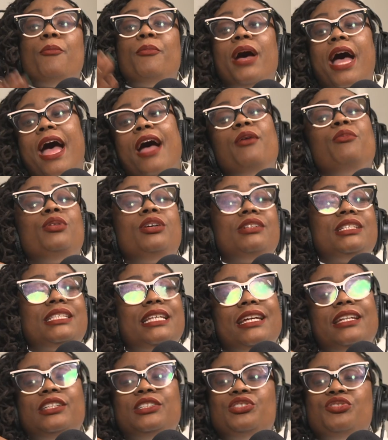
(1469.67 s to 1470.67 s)
But I will
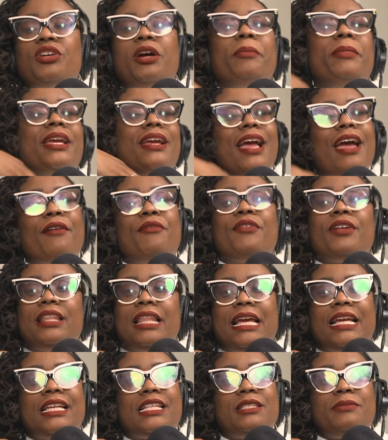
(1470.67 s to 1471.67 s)
say the drumming, I feel
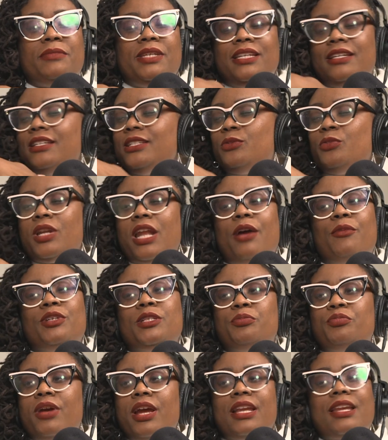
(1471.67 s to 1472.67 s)
like is me, because when I
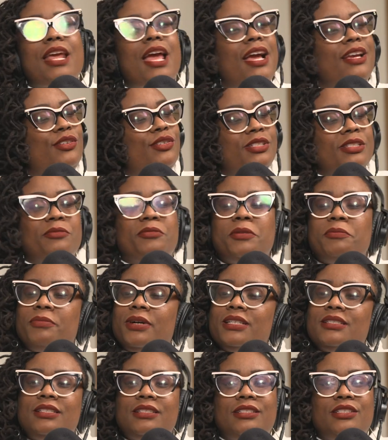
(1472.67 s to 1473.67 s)
was pregnant, I used to be
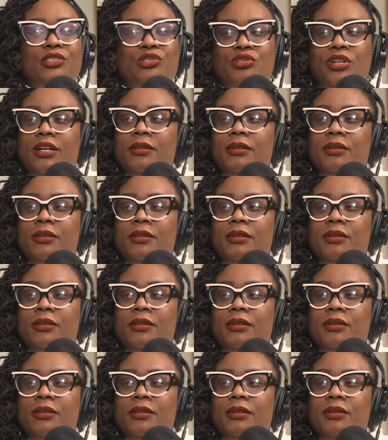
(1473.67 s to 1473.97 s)
busting the drums.